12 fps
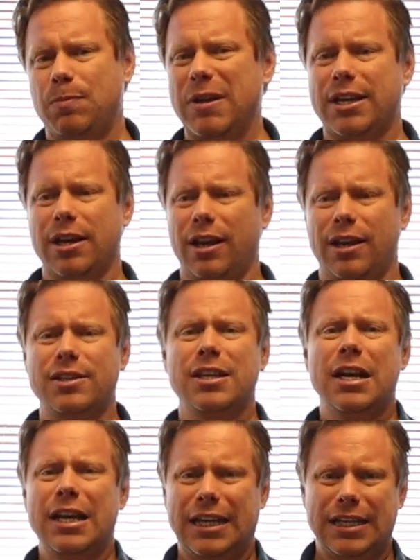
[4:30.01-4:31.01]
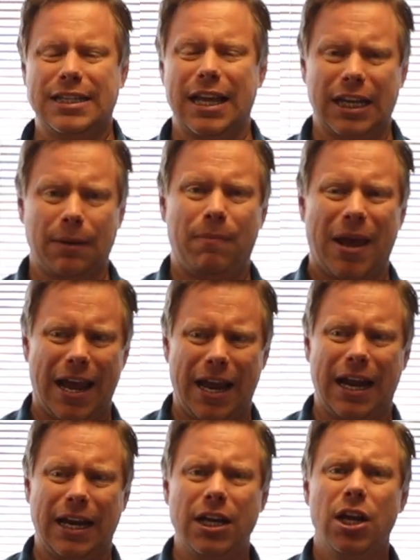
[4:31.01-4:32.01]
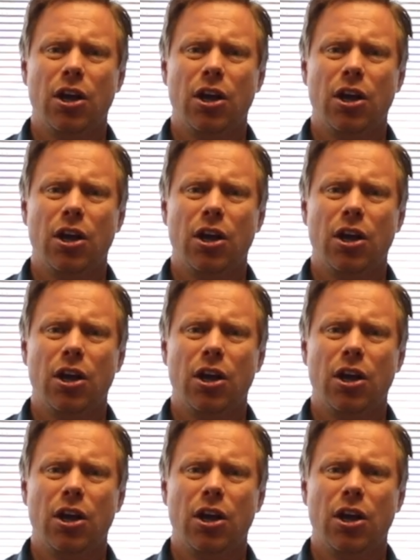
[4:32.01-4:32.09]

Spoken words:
because he's getting paid